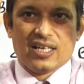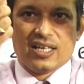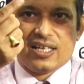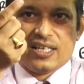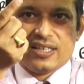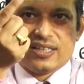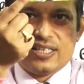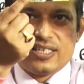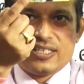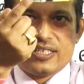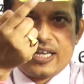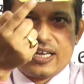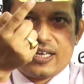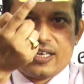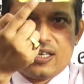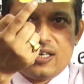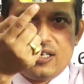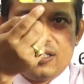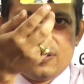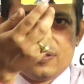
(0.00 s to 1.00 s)
This
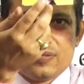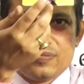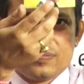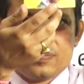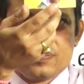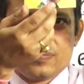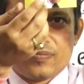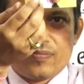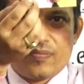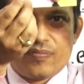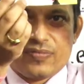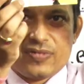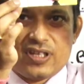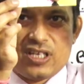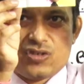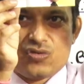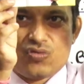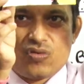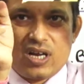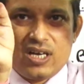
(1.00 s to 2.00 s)
angle,
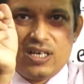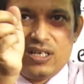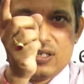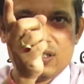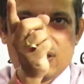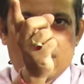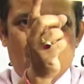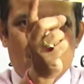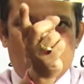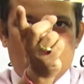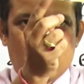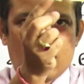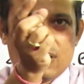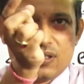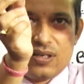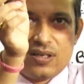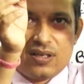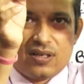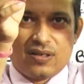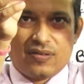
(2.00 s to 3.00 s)
this one
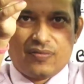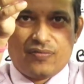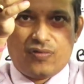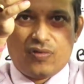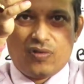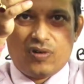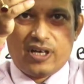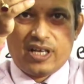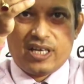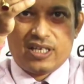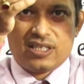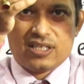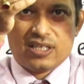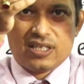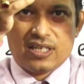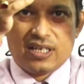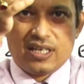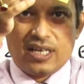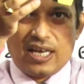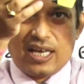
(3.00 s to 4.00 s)
folded,
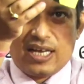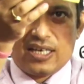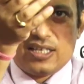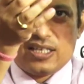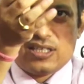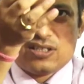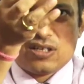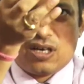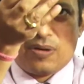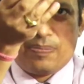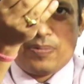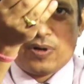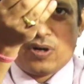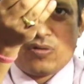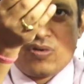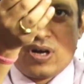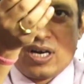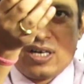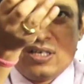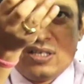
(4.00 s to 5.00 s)
and this upper
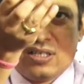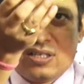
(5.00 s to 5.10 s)
one,